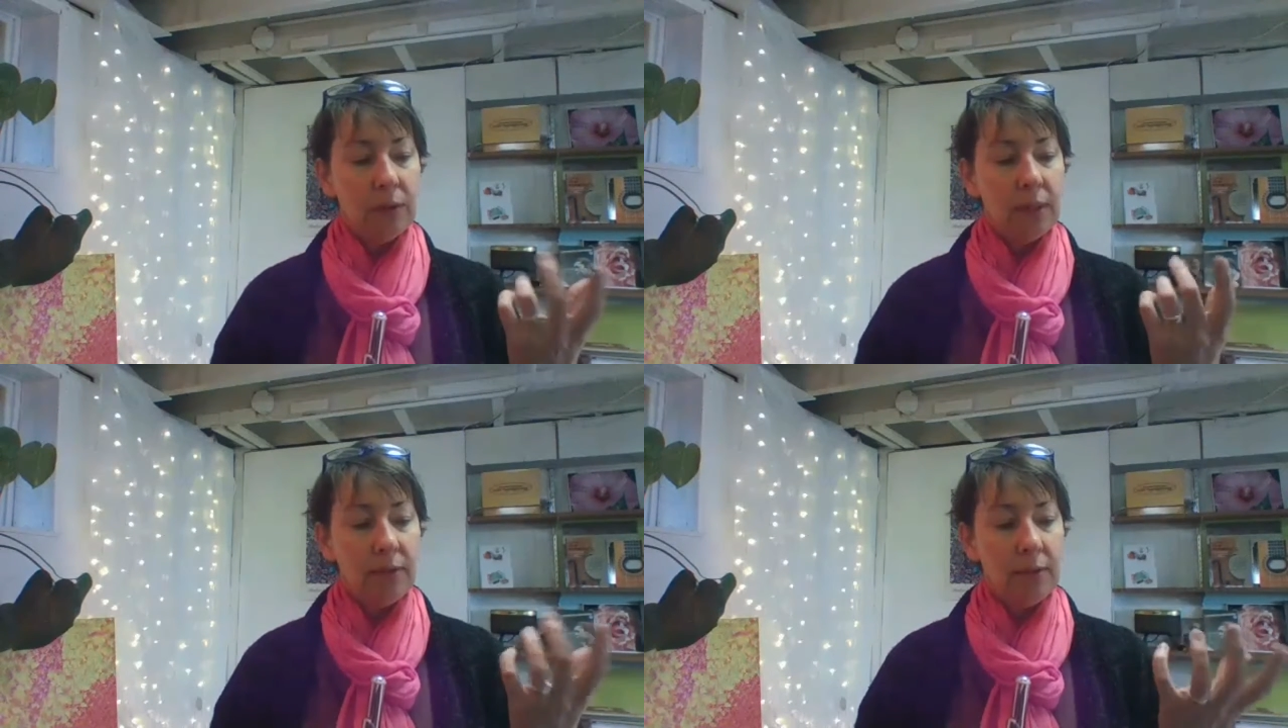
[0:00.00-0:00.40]

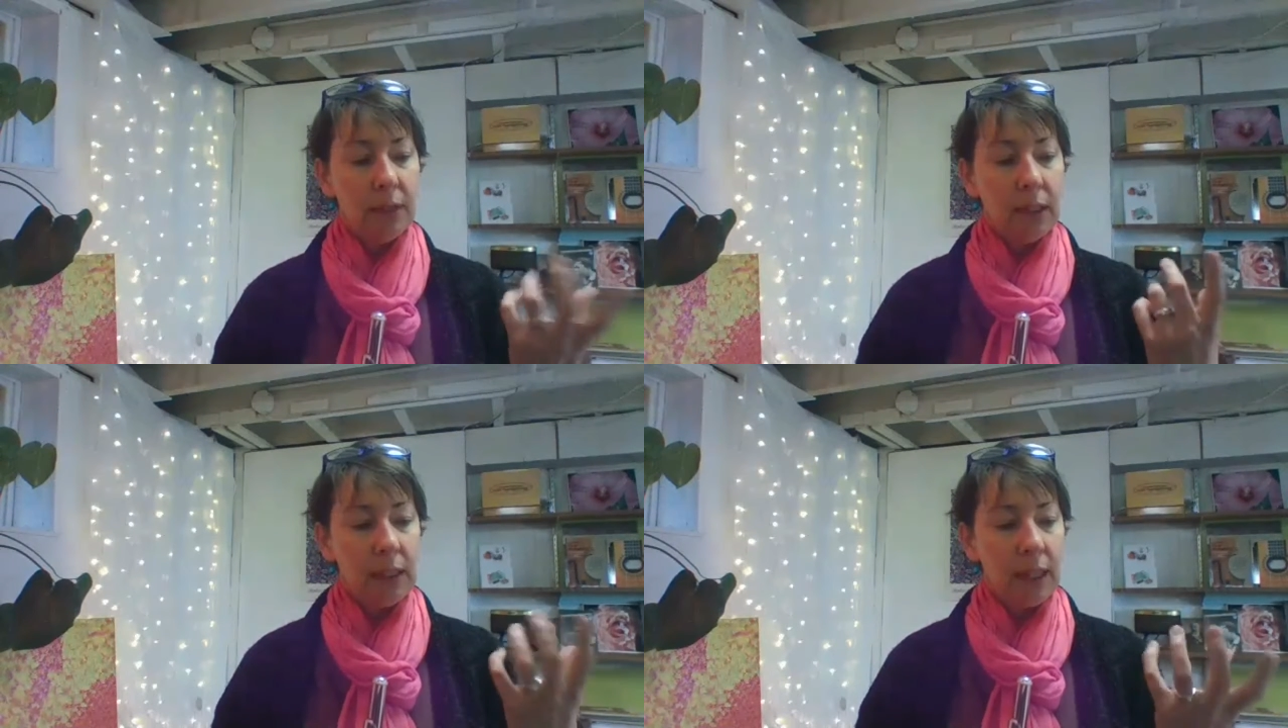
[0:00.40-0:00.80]
it's a
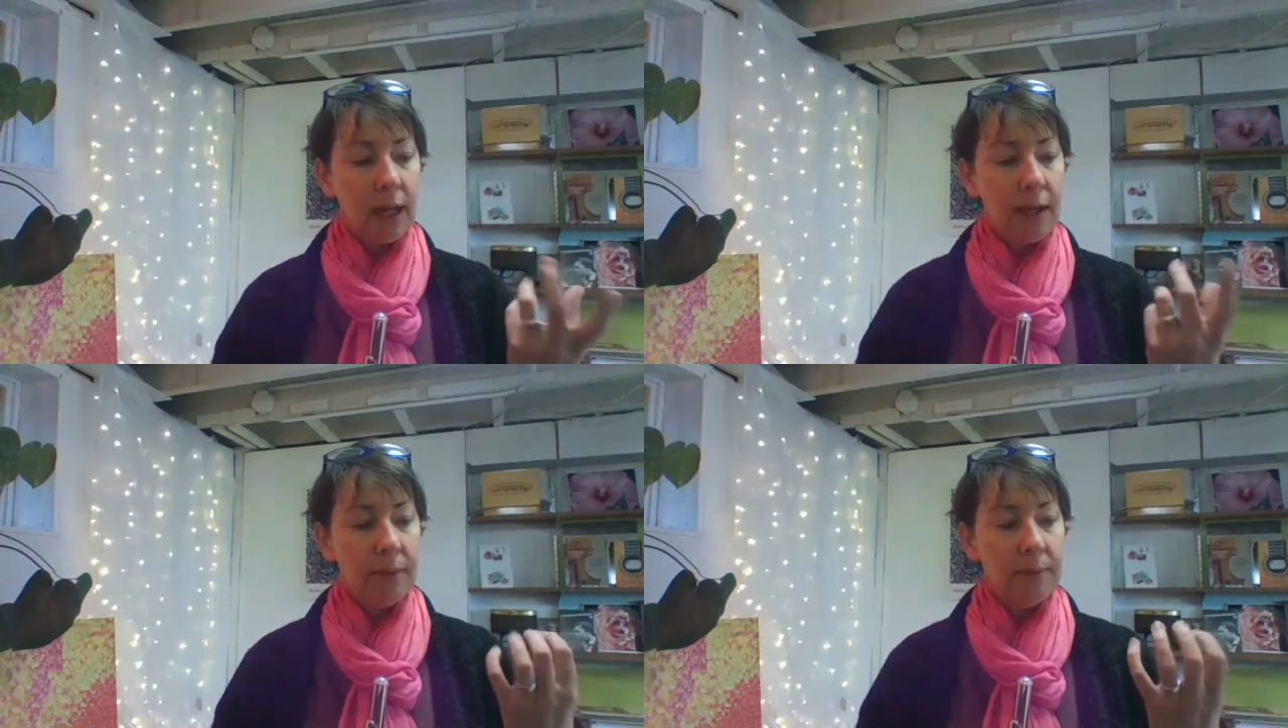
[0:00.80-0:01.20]
very
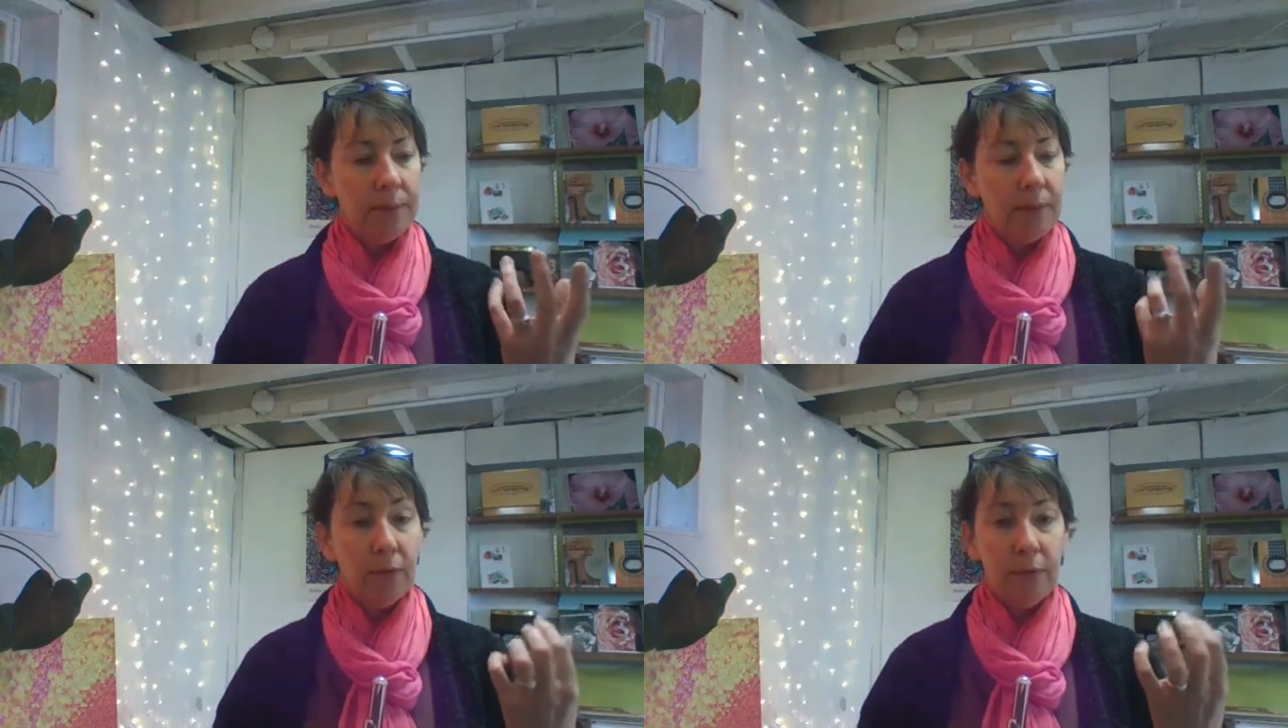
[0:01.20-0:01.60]

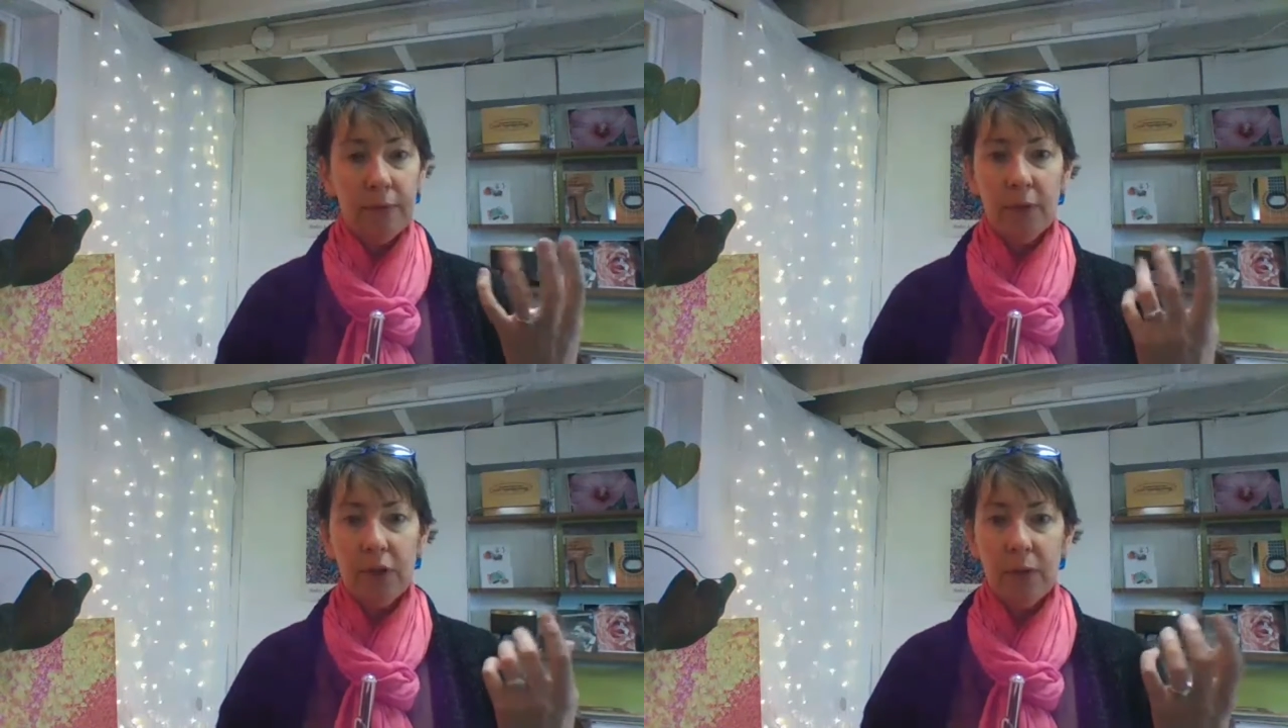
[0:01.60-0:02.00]

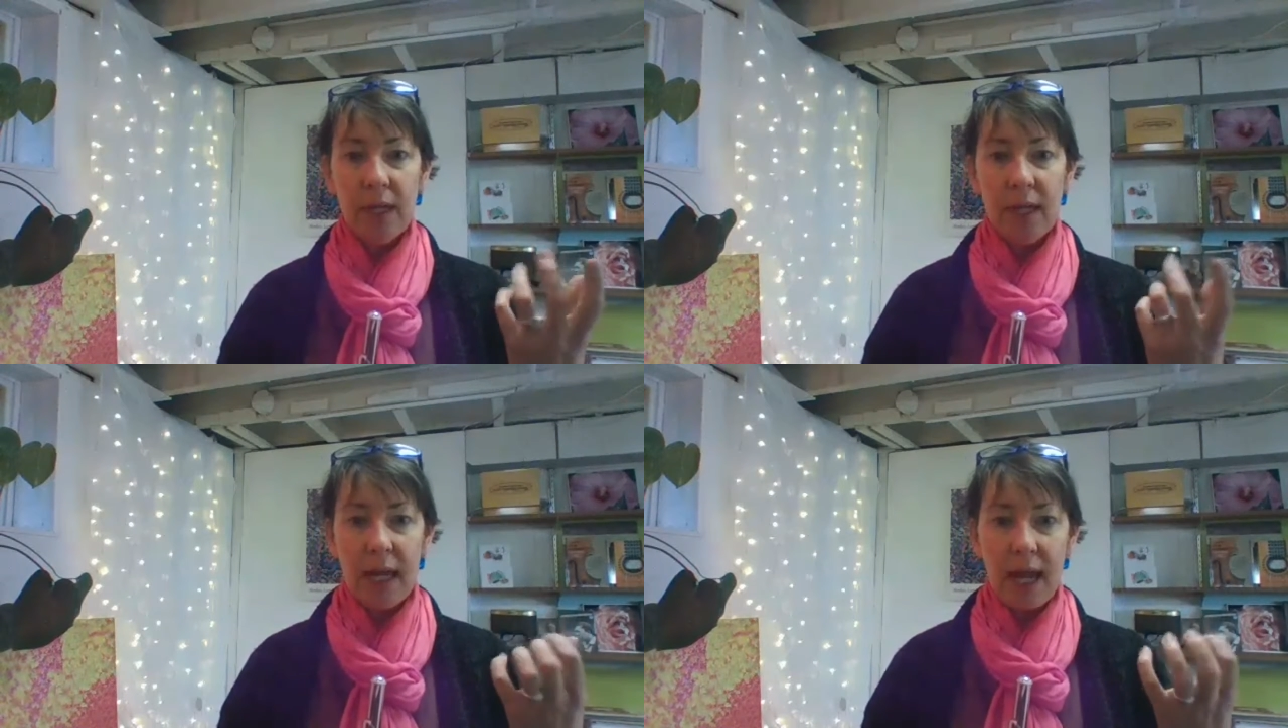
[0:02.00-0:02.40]

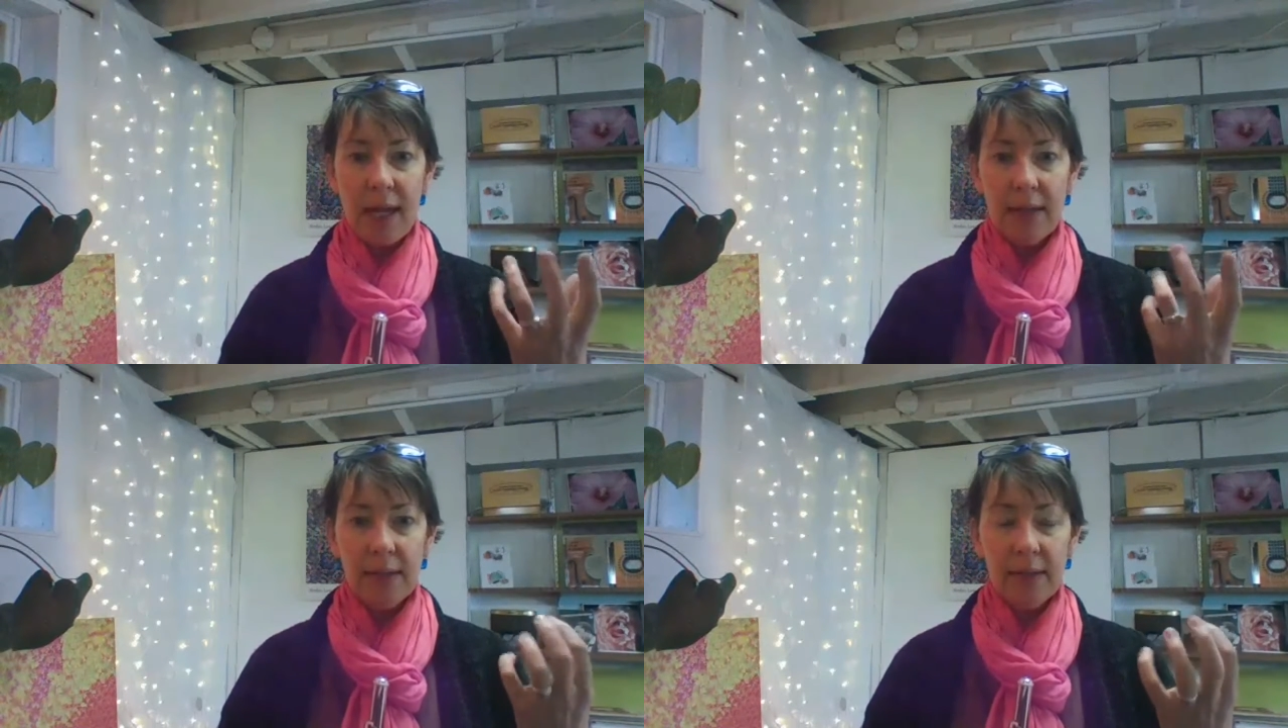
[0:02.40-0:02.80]
fluid,
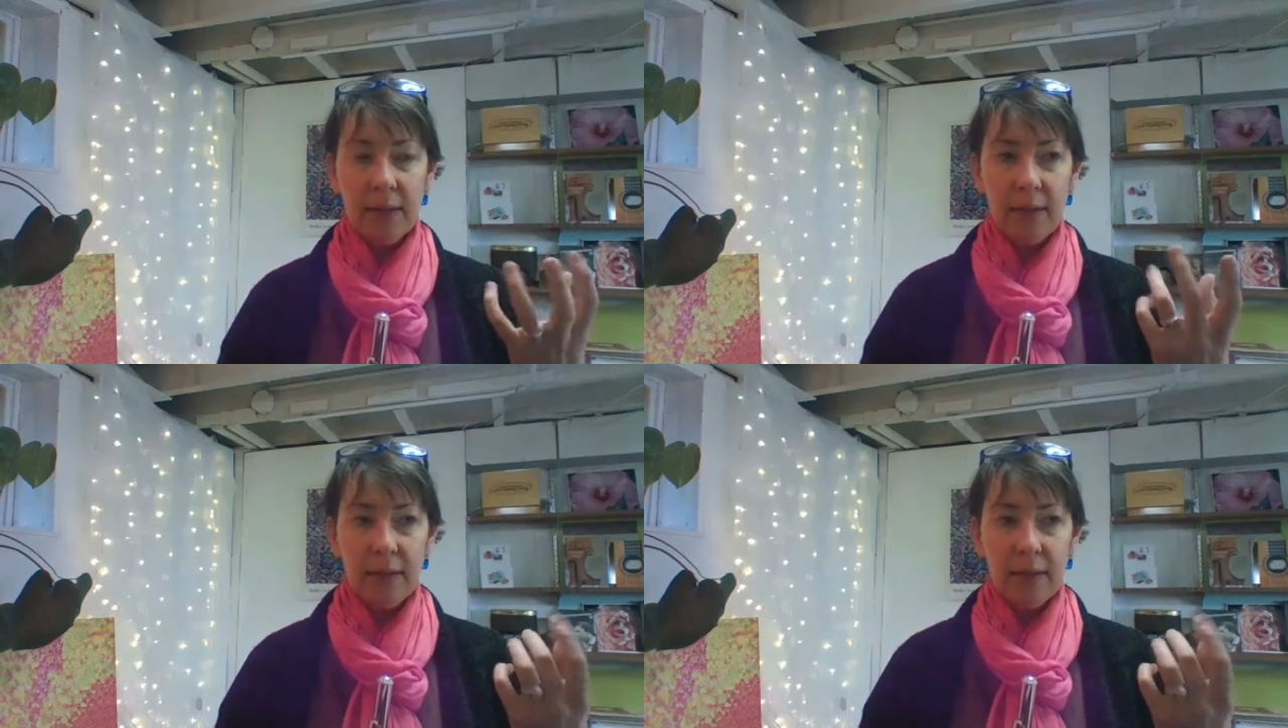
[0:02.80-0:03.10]
and